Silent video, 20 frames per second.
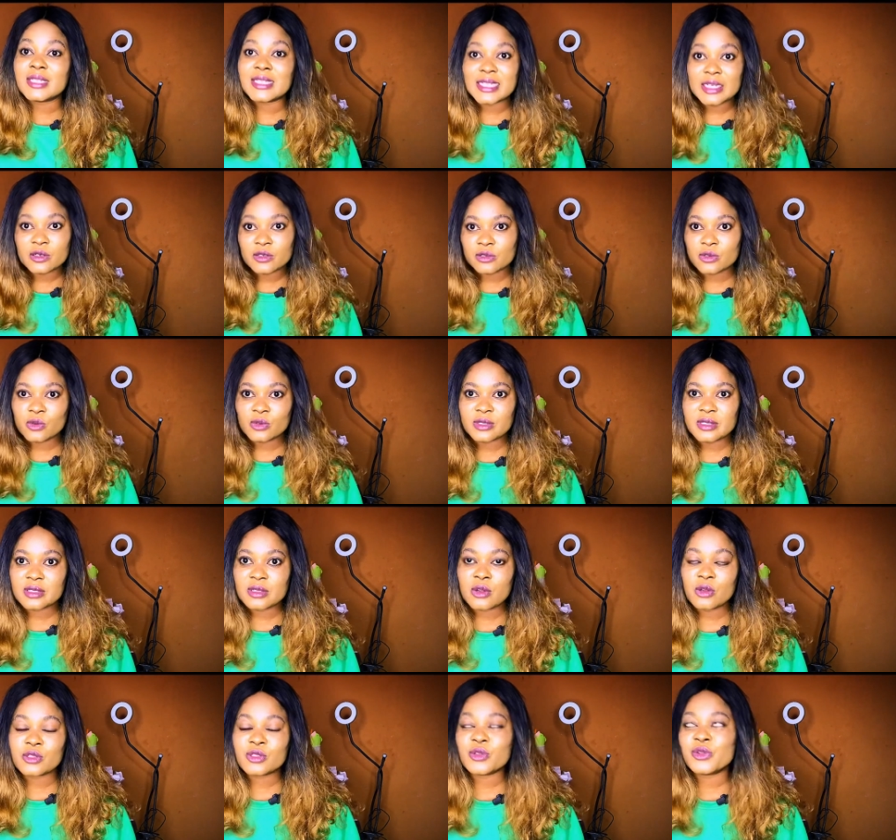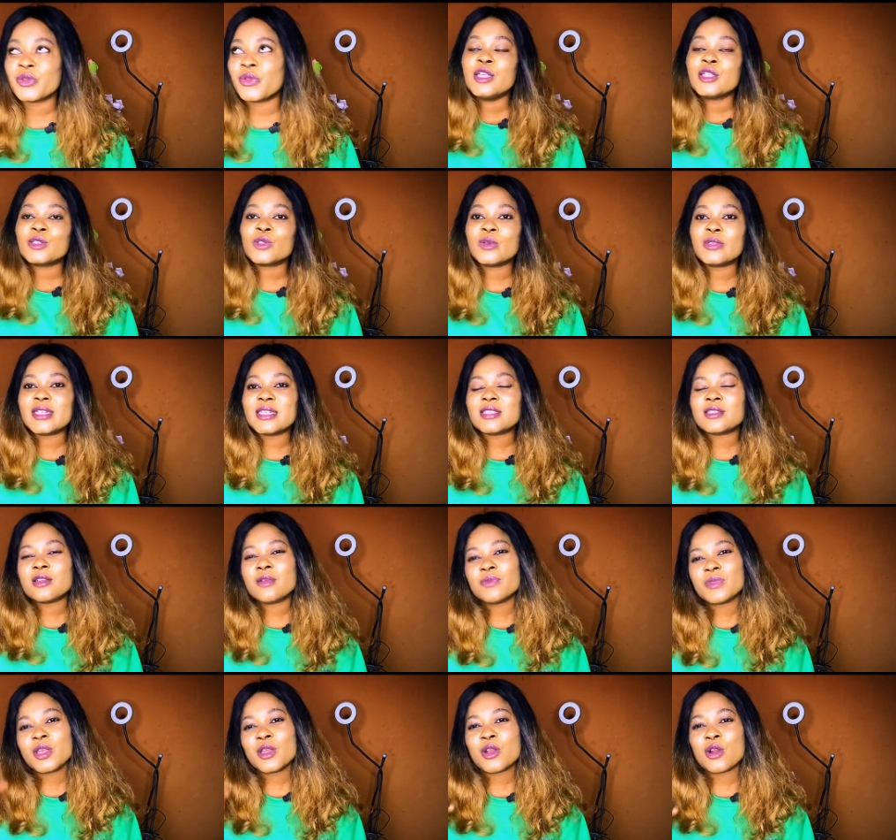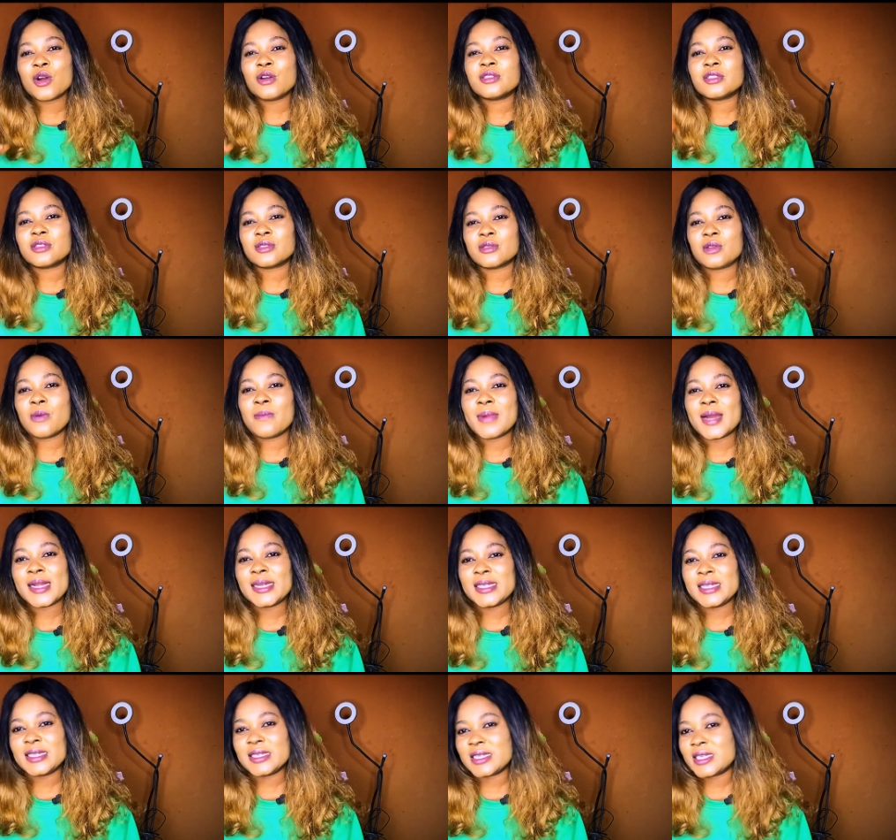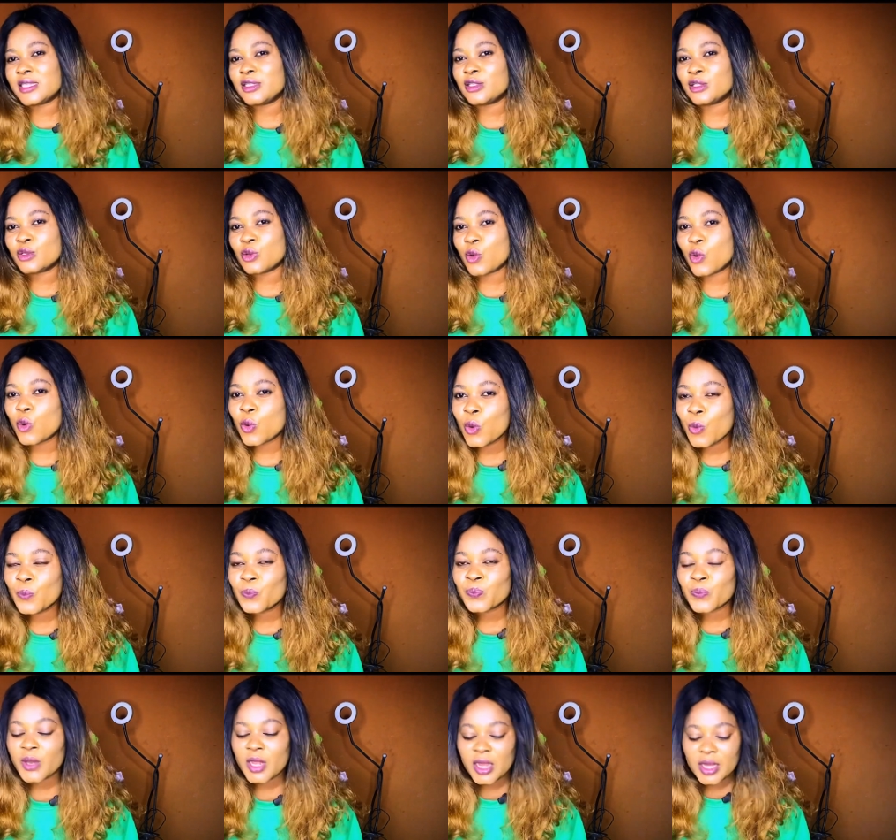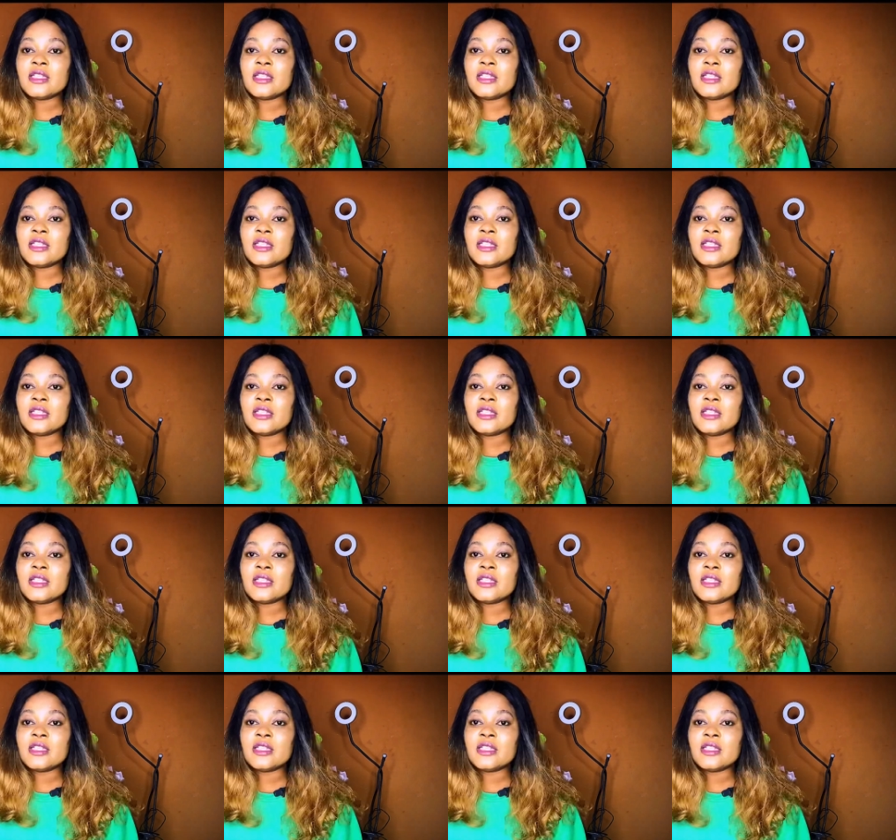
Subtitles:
girls hostel. So there's something called summer in the school.